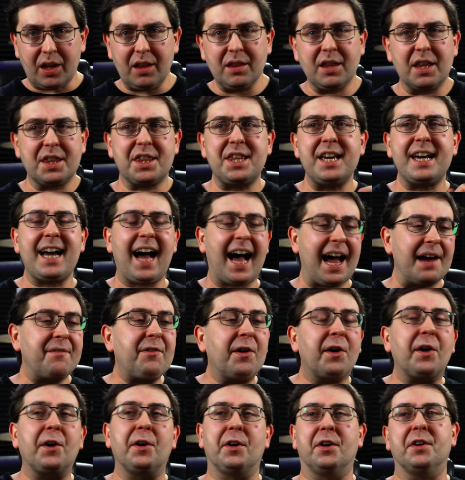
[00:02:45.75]
the thing I've
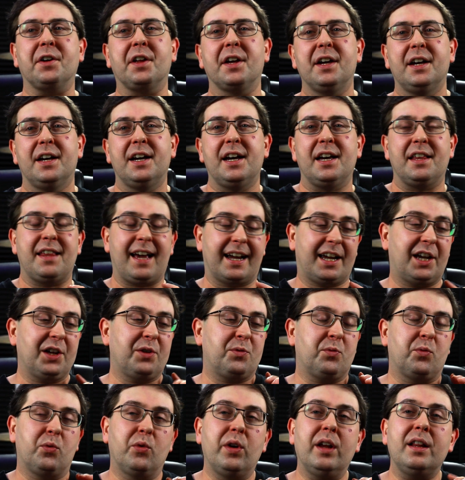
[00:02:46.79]
heard that
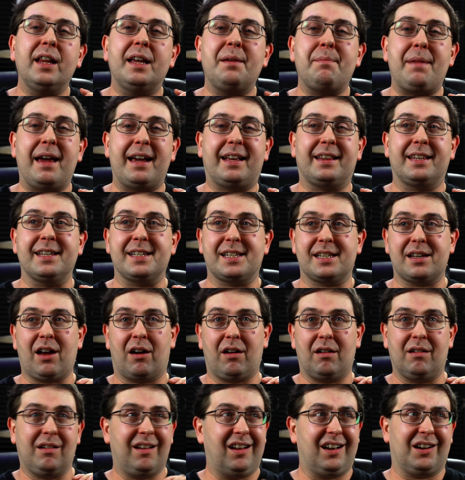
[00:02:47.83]
could really make this
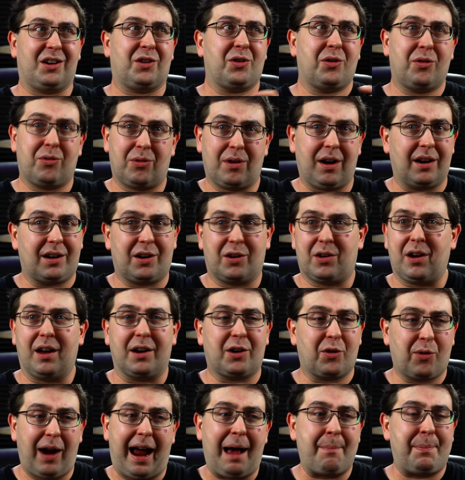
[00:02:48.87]
a
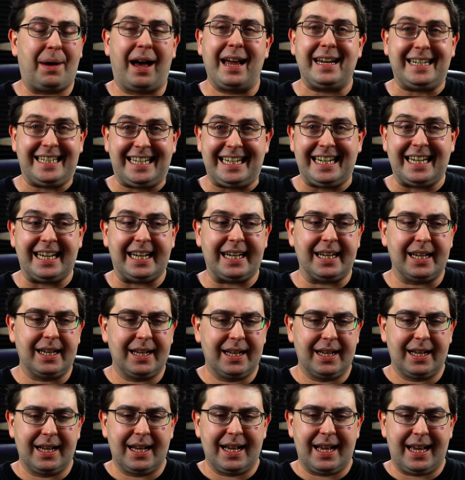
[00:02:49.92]
crap idea
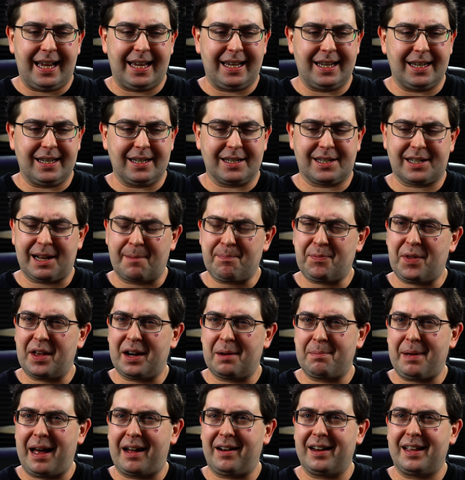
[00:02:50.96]
is something
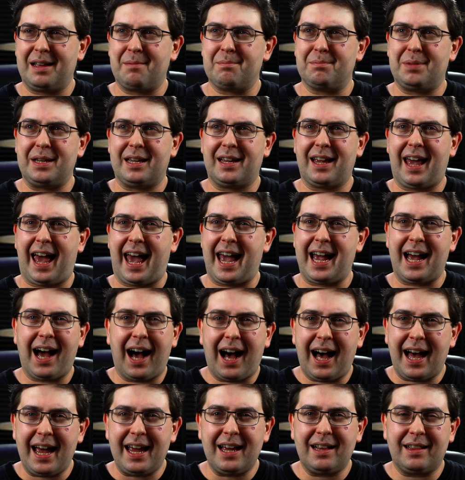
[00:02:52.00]
about him being
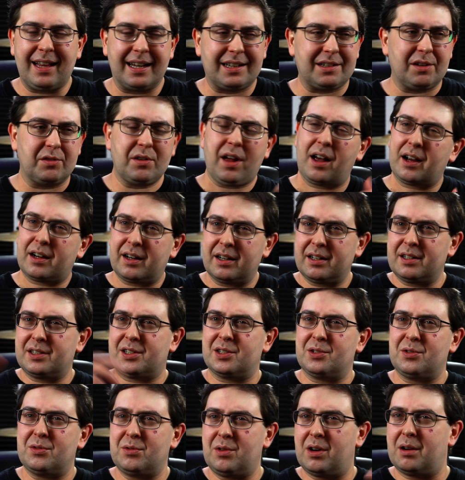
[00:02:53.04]
AI. Like, they're not gonna
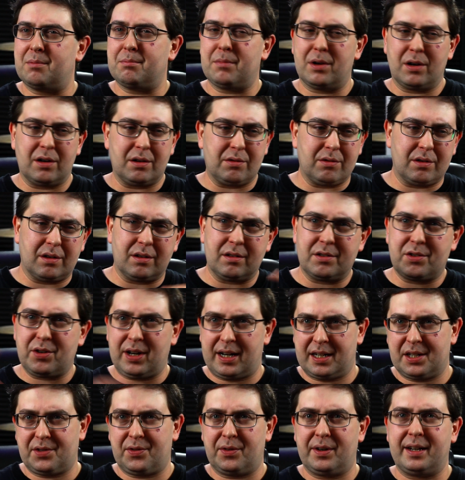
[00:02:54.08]
do a murderer
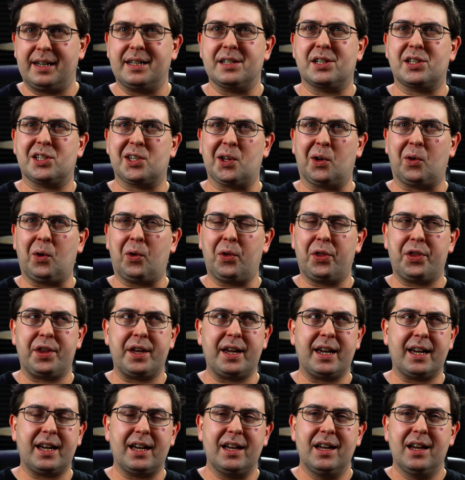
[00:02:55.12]
transferring his soul
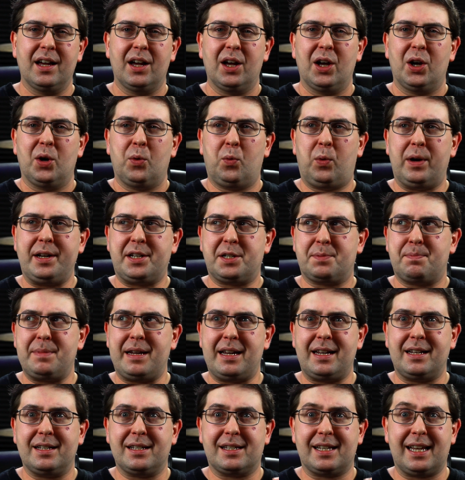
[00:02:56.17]
thing, which
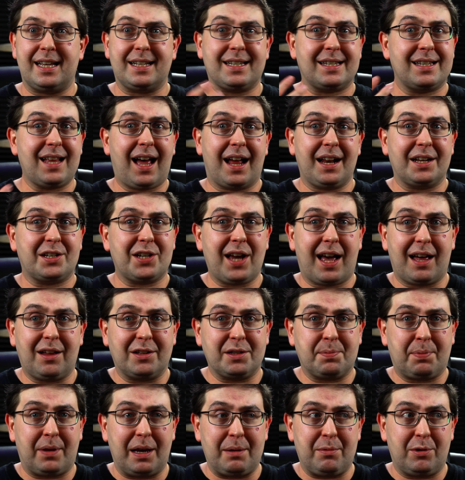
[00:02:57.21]
means it's not a
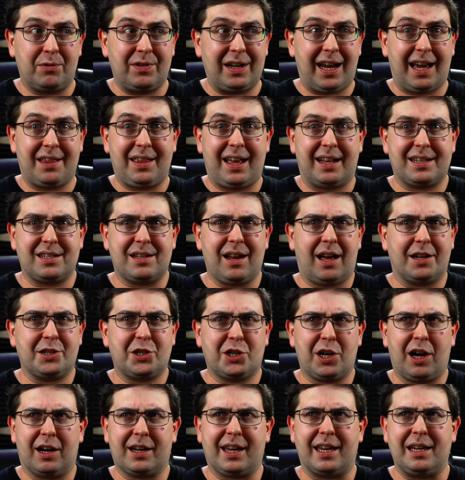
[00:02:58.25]
Child's Play movie and that's not
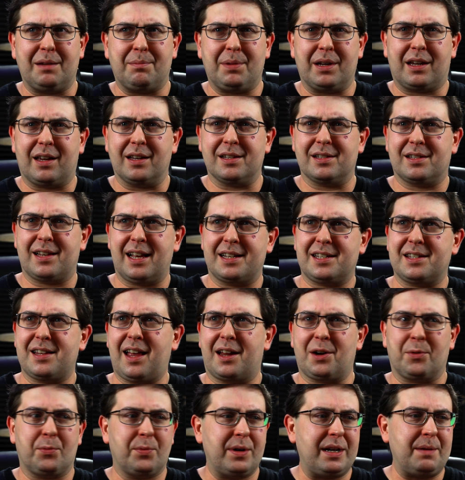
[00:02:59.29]
Chucky, because that's
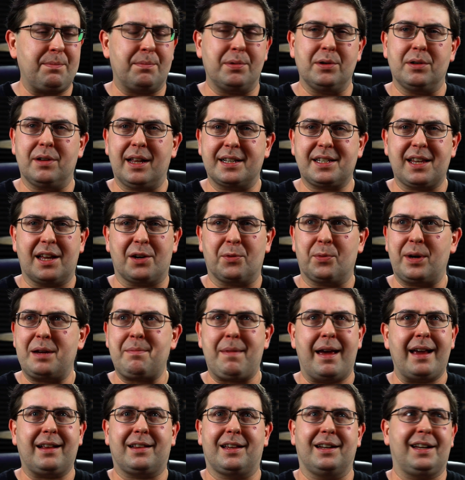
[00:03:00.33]
not a reboot, that's not a
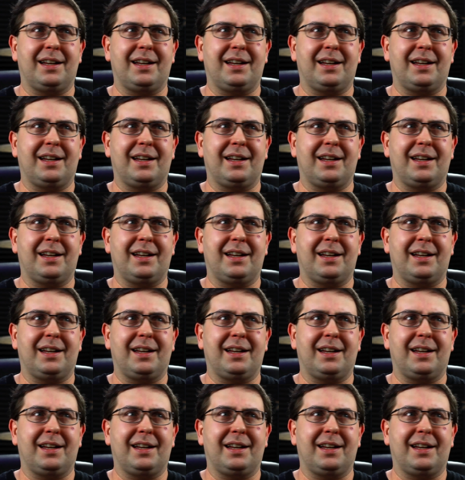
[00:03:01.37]
remake,